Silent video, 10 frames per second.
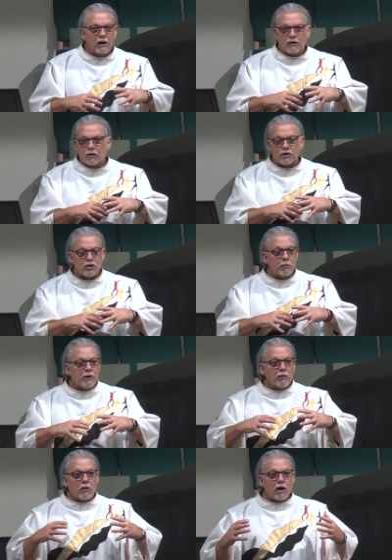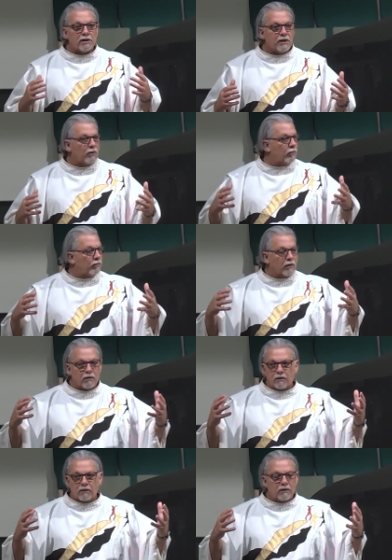there are so many rocks there,
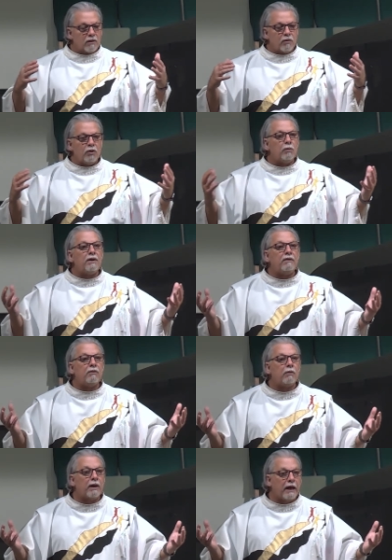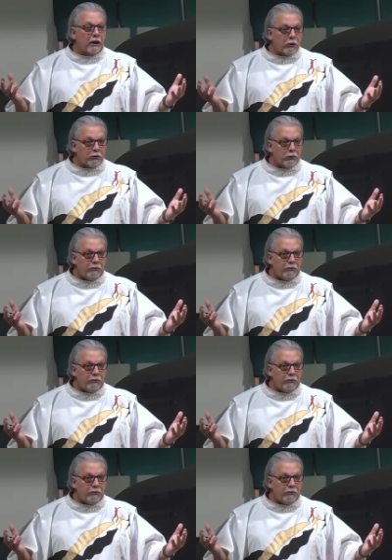there that you would never run out.